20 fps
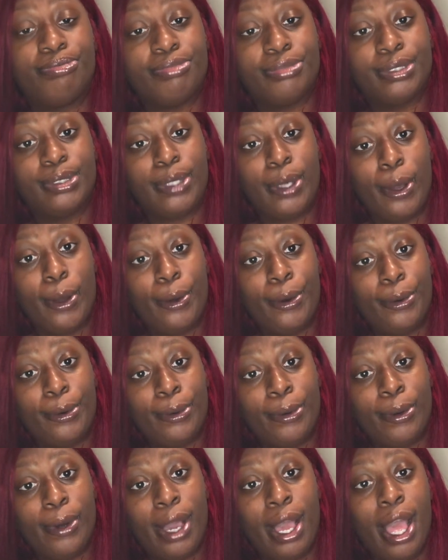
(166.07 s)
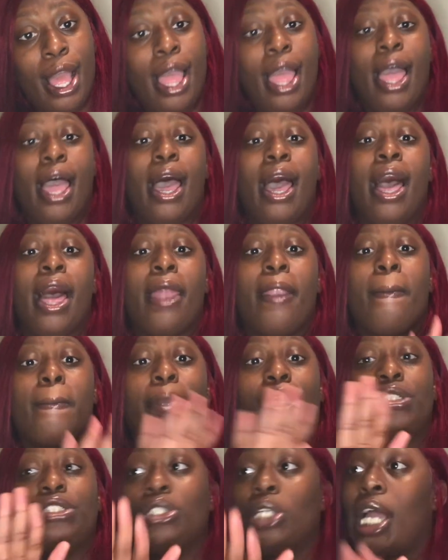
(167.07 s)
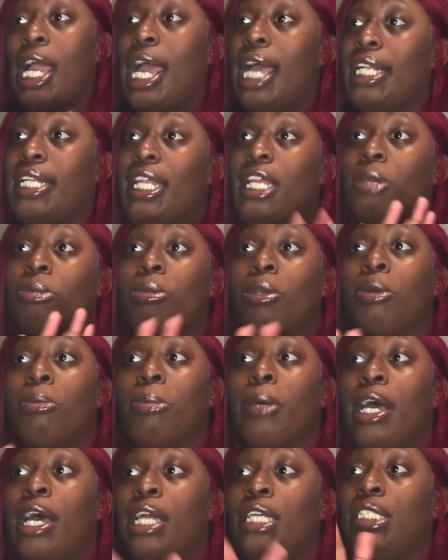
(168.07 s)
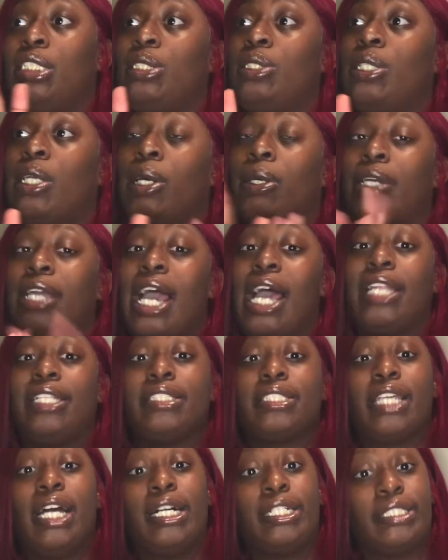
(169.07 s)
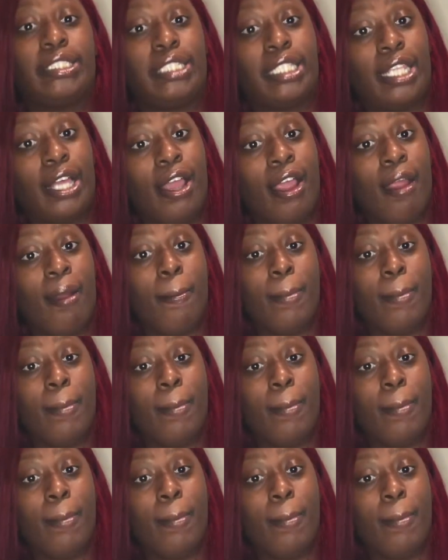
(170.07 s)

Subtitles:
So, I had to make sure I had to email my, you know, guidance counselor.